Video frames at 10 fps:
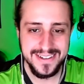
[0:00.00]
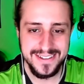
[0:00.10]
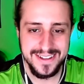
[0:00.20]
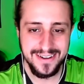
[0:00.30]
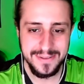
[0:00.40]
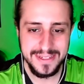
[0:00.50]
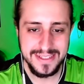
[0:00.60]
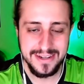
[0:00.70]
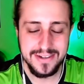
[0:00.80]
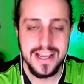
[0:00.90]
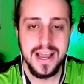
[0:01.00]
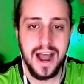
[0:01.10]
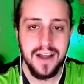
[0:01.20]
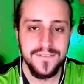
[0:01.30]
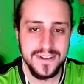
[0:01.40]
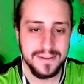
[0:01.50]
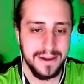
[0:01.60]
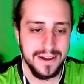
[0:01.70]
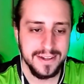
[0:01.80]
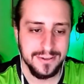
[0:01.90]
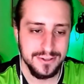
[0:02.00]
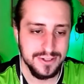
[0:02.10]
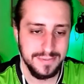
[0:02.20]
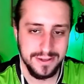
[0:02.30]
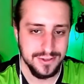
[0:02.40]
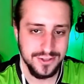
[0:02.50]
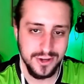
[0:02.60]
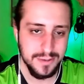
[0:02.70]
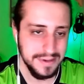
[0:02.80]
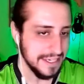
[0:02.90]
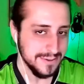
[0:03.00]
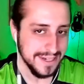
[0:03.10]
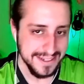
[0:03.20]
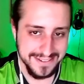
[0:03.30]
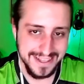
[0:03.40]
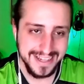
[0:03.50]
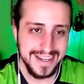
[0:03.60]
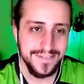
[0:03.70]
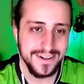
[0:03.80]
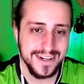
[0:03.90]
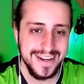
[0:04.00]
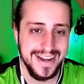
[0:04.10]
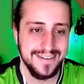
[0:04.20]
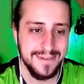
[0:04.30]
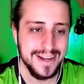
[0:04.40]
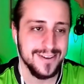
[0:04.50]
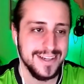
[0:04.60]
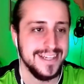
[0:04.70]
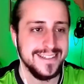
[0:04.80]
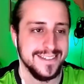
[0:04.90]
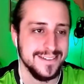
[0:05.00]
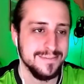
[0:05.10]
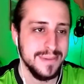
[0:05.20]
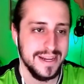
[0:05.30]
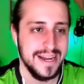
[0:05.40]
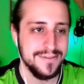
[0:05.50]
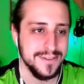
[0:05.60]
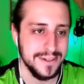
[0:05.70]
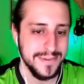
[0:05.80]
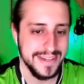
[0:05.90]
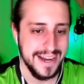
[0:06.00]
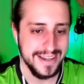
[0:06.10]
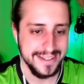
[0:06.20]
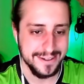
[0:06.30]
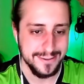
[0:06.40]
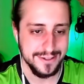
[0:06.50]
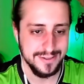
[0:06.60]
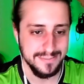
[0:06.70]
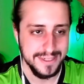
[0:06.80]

That would be hilarious. I feel like Christian Bale should show up anyway. Like if you're gonna have Michael Keaton and Ben Affleck, we gotta get Christian